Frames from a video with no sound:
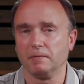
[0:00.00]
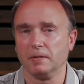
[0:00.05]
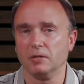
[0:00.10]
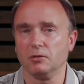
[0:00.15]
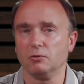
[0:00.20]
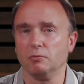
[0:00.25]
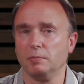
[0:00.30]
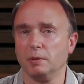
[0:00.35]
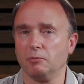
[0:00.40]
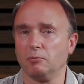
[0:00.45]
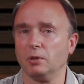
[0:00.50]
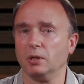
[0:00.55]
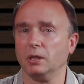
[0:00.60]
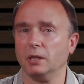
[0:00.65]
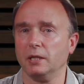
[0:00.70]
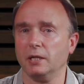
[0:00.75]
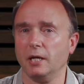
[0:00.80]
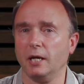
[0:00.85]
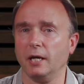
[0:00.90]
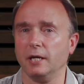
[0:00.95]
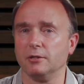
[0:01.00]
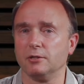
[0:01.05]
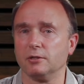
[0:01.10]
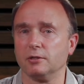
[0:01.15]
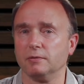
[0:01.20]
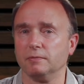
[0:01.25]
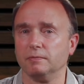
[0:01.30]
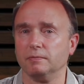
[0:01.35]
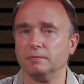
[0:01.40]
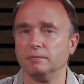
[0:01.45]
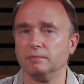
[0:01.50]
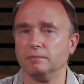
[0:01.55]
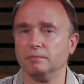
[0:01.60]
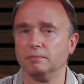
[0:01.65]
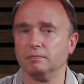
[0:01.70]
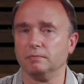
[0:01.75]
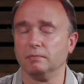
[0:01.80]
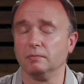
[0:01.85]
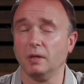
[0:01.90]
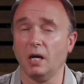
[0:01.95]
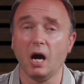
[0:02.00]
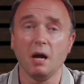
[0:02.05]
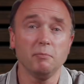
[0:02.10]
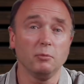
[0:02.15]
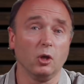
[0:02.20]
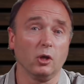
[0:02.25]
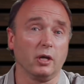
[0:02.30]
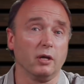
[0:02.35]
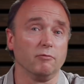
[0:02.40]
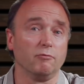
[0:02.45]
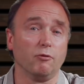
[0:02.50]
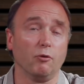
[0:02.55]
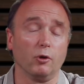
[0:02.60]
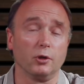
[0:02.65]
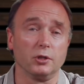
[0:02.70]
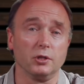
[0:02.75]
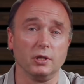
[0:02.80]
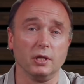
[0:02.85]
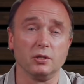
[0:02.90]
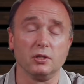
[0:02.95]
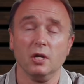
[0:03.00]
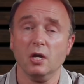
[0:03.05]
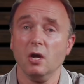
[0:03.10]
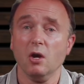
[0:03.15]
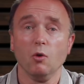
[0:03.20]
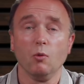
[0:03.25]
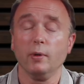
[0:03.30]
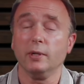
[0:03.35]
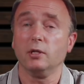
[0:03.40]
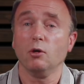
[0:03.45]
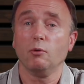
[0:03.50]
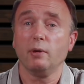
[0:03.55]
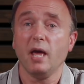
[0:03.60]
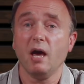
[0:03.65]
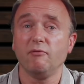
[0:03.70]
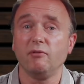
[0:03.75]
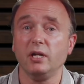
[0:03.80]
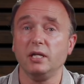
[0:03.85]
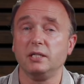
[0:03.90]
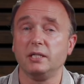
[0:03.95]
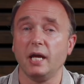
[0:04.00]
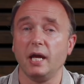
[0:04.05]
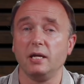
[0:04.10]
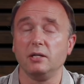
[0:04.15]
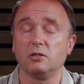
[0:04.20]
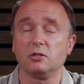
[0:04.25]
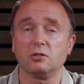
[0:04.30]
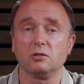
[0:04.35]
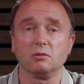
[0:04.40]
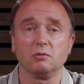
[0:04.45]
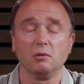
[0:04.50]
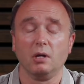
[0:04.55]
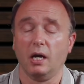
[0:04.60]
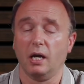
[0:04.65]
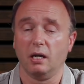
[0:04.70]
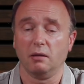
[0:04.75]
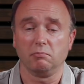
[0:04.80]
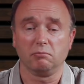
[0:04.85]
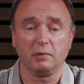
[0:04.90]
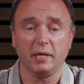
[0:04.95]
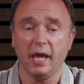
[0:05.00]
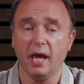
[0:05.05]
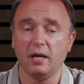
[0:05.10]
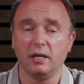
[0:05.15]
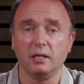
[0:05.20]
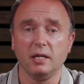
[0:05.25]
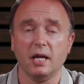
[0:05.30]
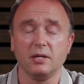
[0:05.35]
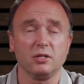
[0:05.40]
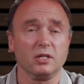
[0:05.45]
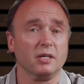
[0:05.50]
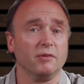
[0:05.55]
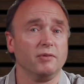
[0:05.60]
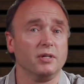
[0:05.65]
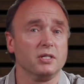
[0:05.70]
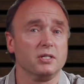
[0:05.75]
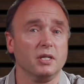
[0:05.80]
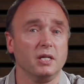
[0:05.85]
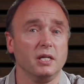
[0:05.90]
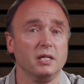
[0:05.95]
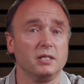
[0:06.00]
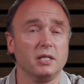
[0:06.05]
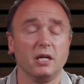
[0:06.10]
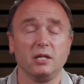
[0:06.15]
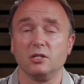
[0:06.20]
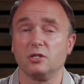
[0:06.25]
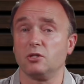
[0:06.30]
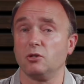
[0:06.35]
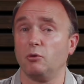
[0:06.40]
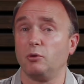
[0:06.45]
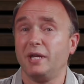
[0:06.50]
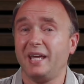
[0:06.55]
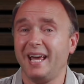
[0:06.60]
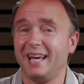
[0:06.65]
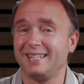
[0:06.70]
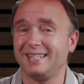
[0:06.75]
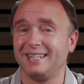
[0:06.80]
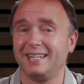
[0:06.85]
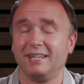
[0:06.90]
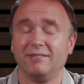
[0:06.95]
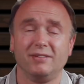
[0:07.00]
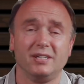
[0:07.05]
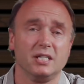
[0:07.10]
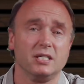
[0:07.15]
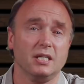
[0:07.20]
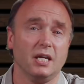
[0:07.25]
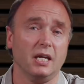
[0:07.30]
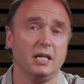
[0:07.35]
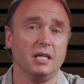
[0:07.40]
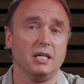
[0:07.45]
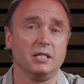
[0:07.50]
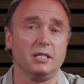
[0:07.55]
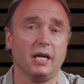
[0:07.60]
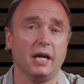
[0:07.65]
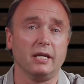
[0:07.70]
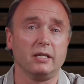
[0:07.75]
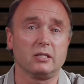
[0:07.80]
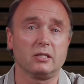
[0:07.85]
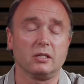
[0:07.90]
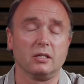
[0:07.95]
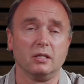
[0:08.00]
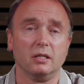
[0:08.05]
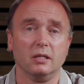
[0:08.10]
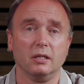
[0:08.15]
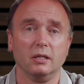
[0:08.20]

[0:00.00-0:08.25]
This would be really nice. I'm looking forward to this. We don't have any dates. Canon hasn't given us any dates. Sony hasn't given us any dates.